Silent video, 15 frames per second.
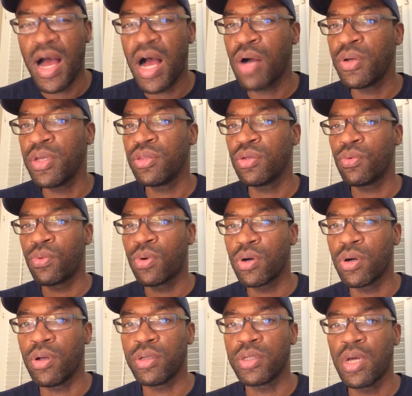How in the
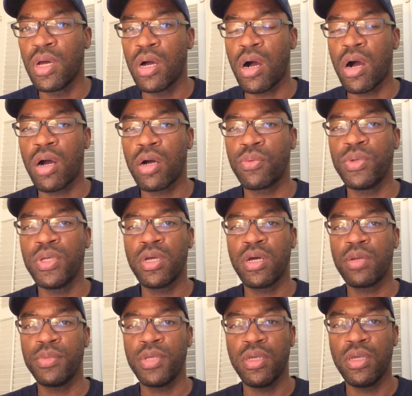world are we
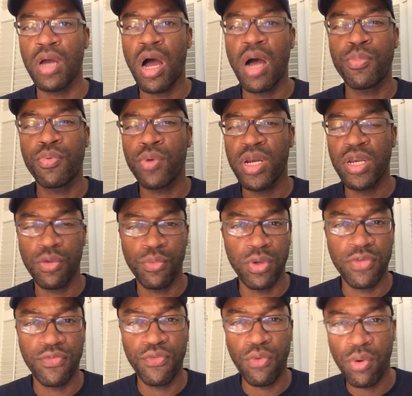going to be operating
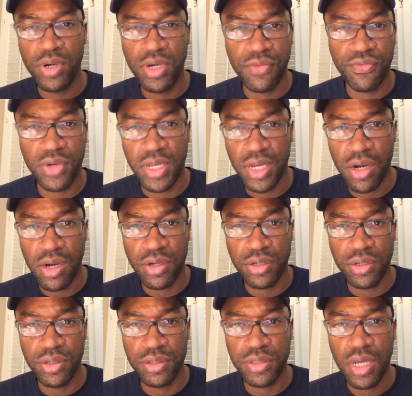with four different
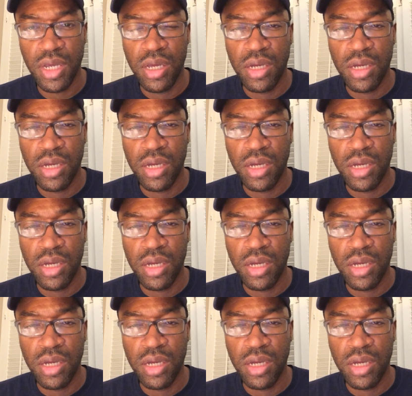characters